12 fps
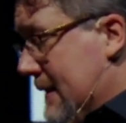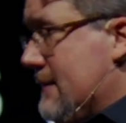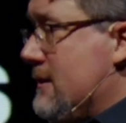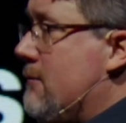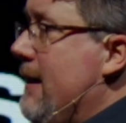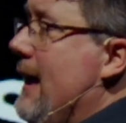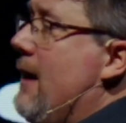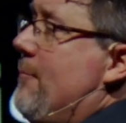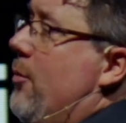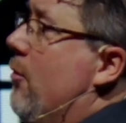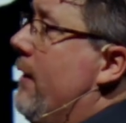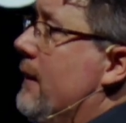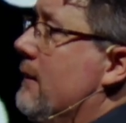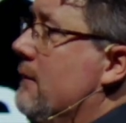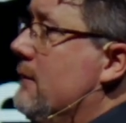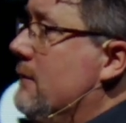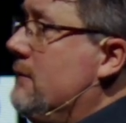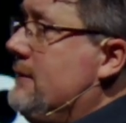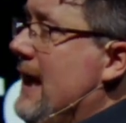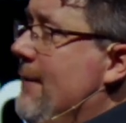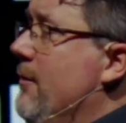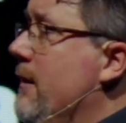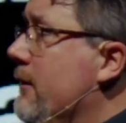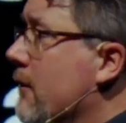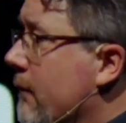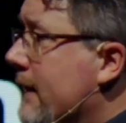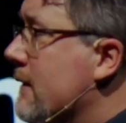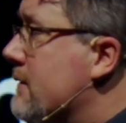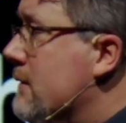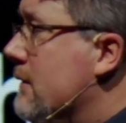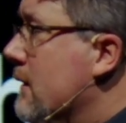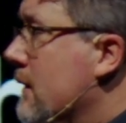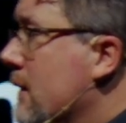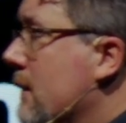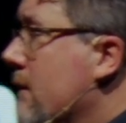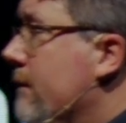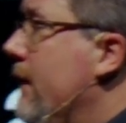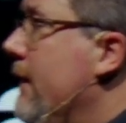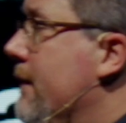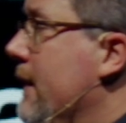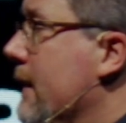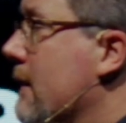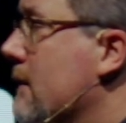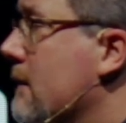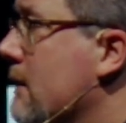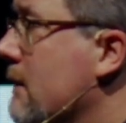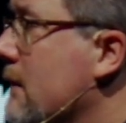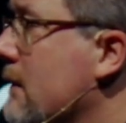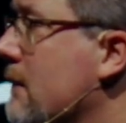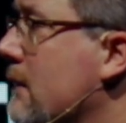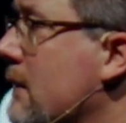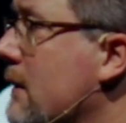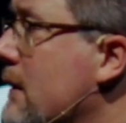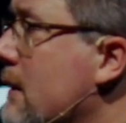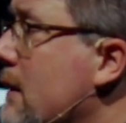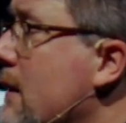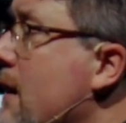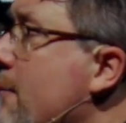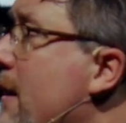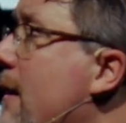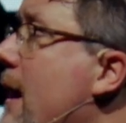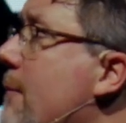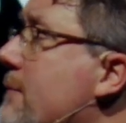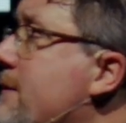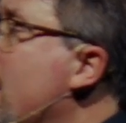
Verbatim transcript: says the great outpouring. Tap on it. You'll read this very thing. But I'm